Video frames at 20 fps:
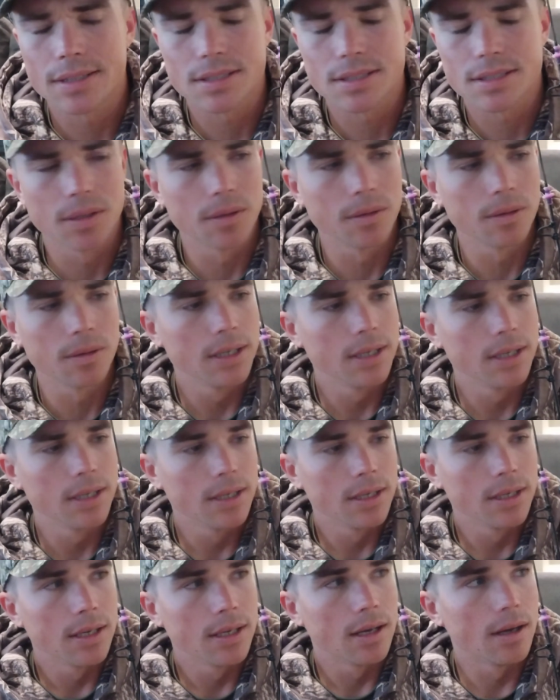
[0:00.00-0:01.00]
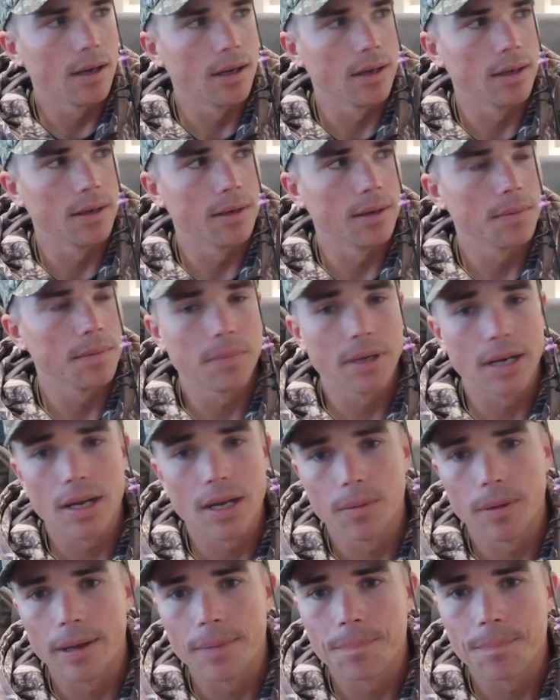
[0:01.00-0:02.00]
So, but
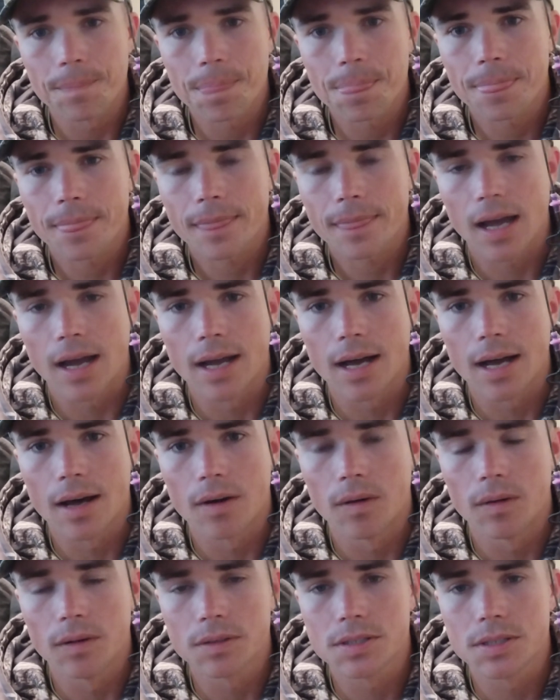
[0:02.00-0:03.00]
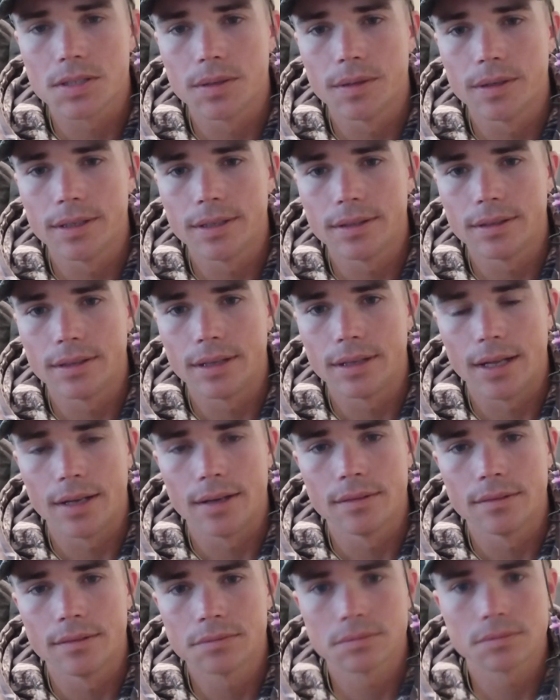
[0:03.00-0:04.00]
anyway, I got all to it, and
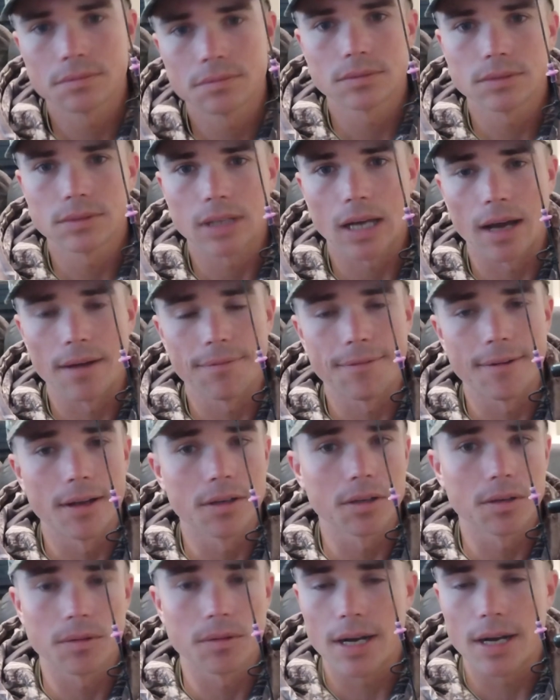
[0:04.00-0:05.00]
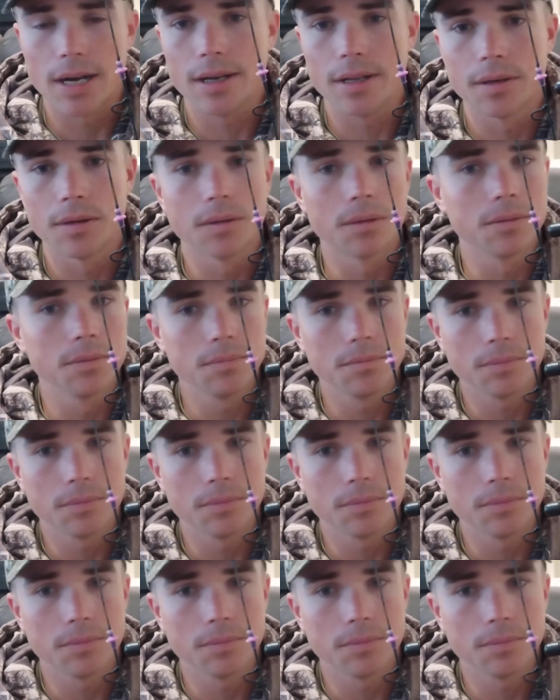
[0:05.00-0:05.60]
then I found a great deal,